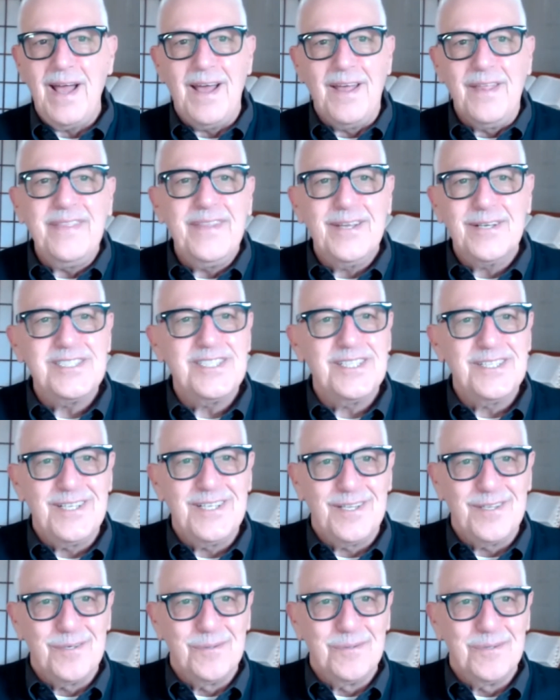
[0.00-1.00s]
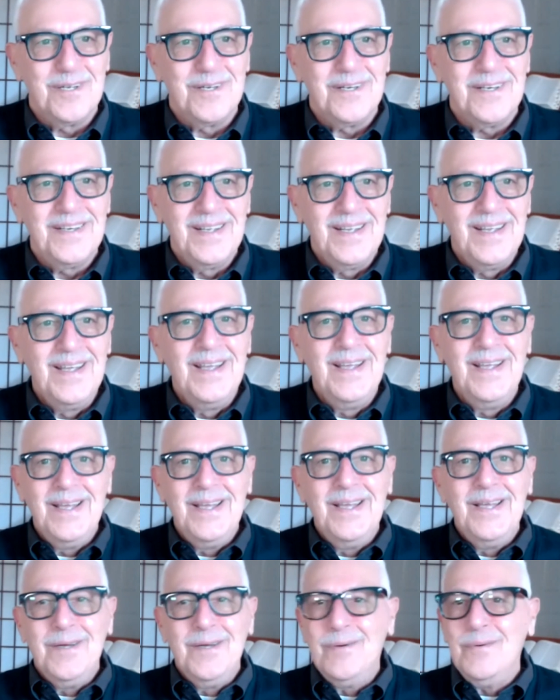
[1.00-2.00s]
There's another word.
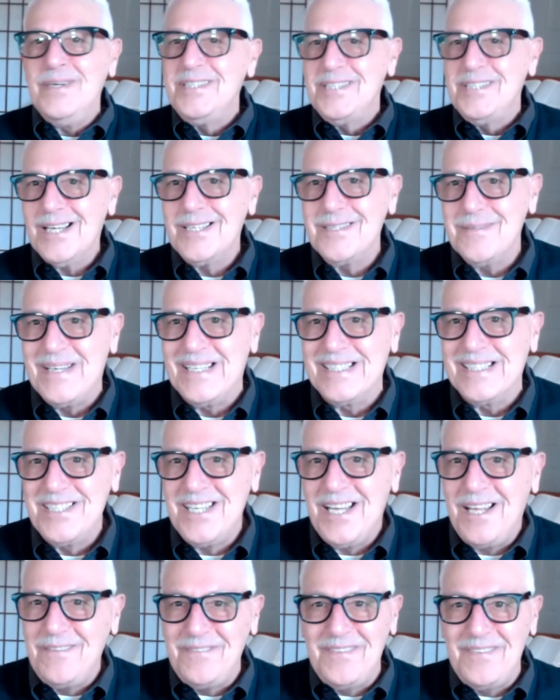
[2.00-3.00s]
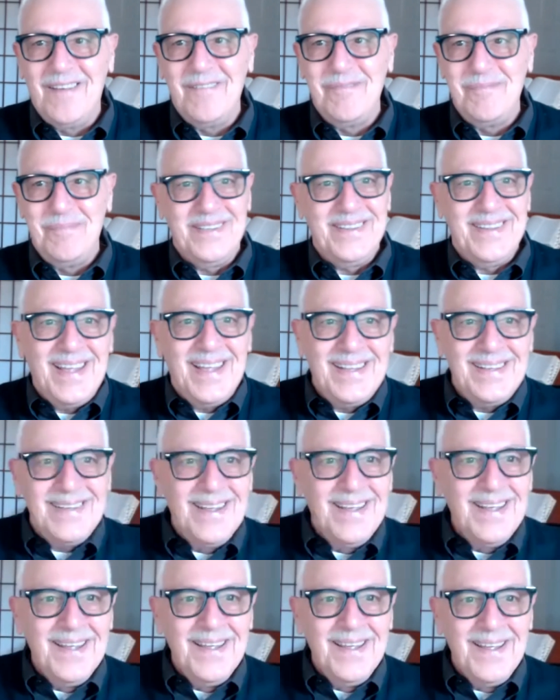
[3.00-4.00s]
We talked about self-love, but then,
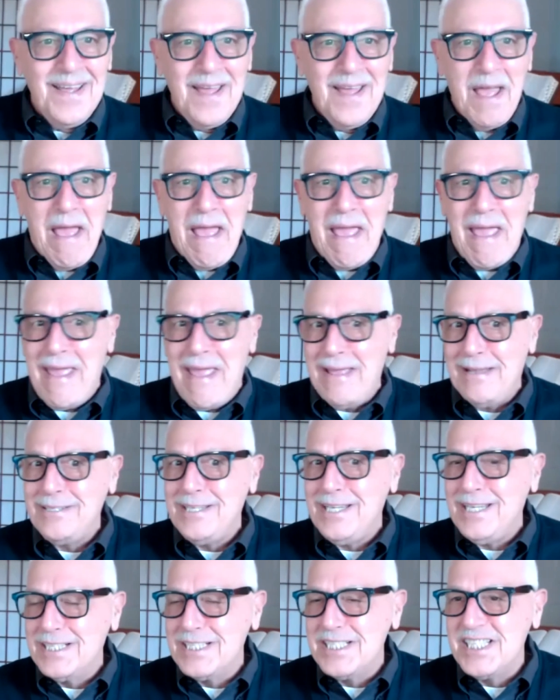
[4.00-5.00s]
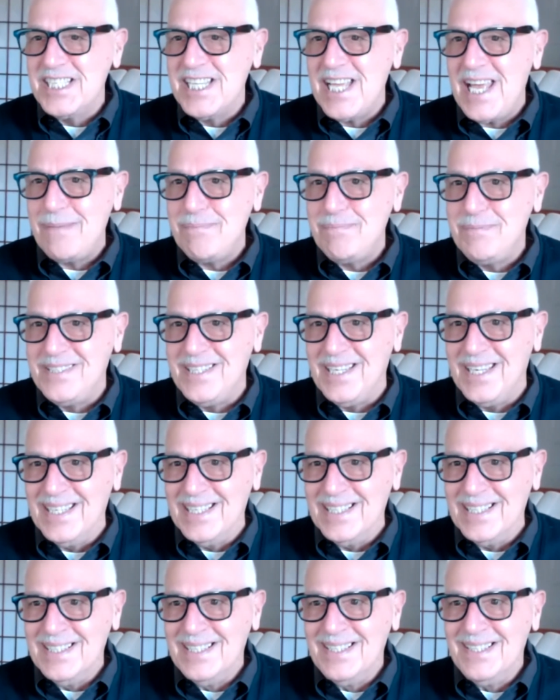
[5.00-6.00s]
and
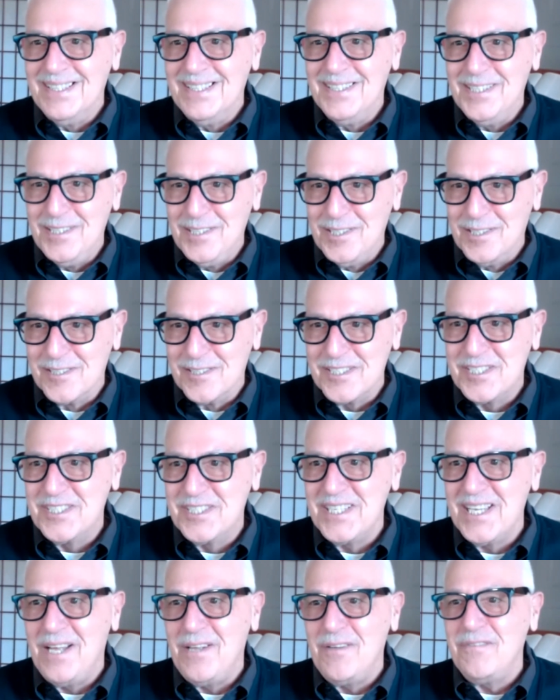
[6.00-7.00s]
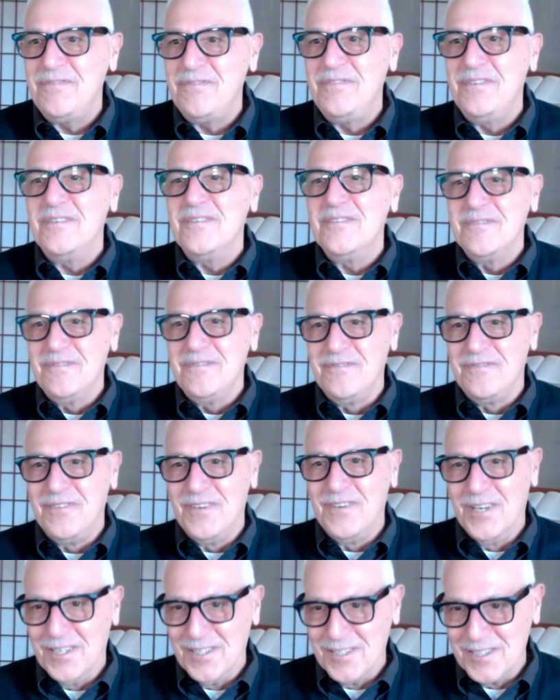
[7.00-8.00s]
accepting yourself
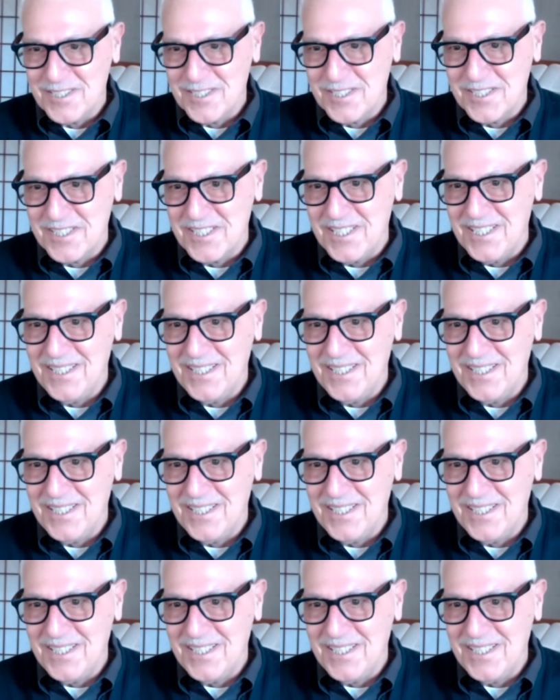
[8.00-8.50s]
first.